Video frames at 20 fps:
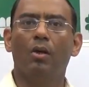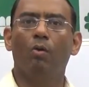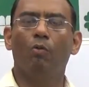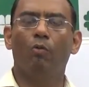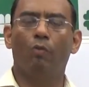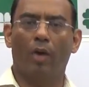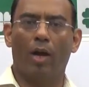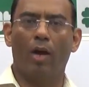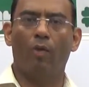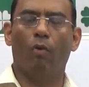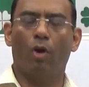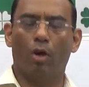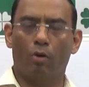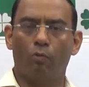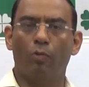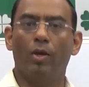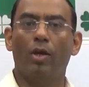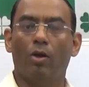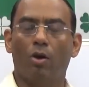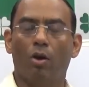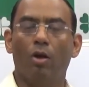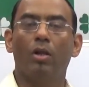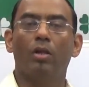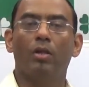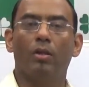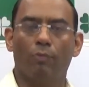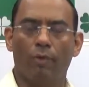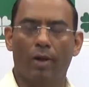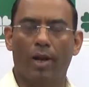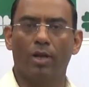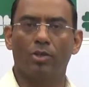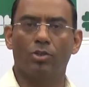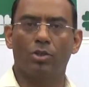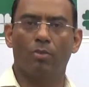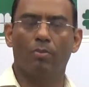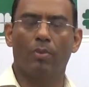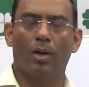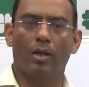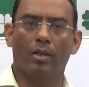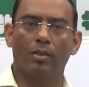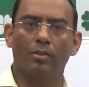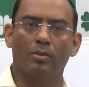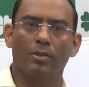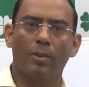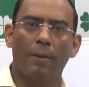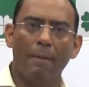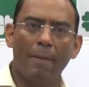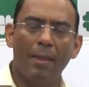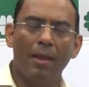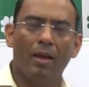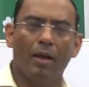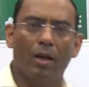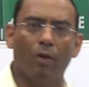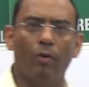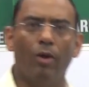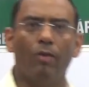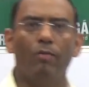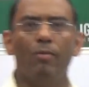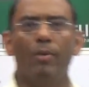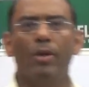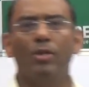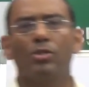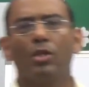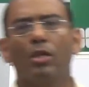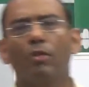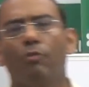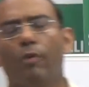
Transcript: what we call the financial markets. Now, when we mention